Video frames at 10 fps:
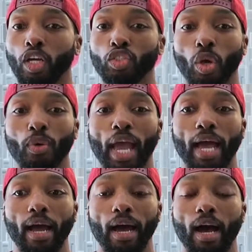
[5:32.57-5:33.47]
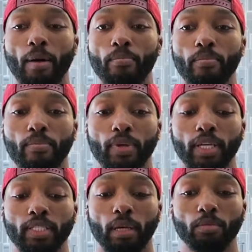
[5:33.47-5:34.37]
so yeah, um,
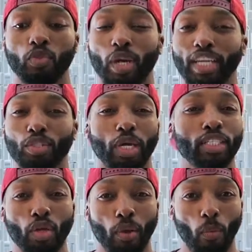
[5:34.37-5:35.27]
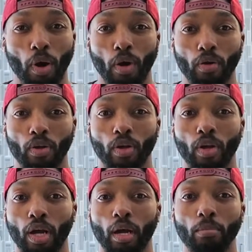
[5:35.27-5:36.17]
in terms of training, train's going well.
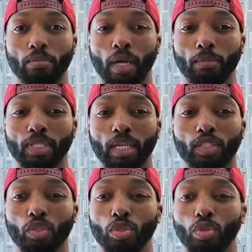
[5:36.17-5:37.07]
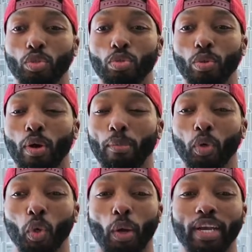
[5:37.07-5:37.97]
Um, I'm sticking to the usual. I'm
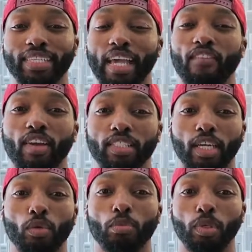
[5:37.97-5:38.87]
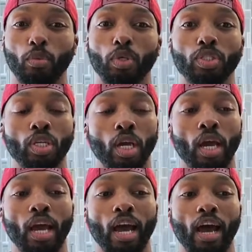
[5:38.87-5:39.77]
not going as heavy as I normally would.
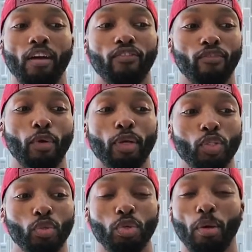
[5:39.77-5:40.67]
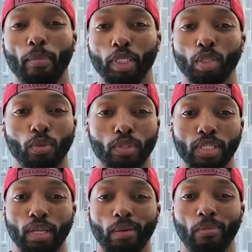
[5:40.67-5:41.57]
I've screwed up my
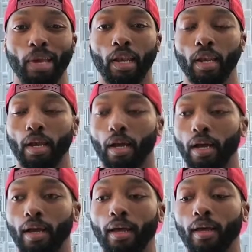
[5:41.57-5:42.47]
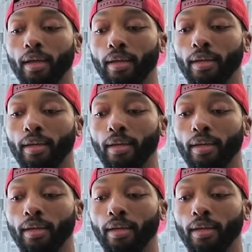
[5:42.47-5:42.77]
shoulders a little bit, uh,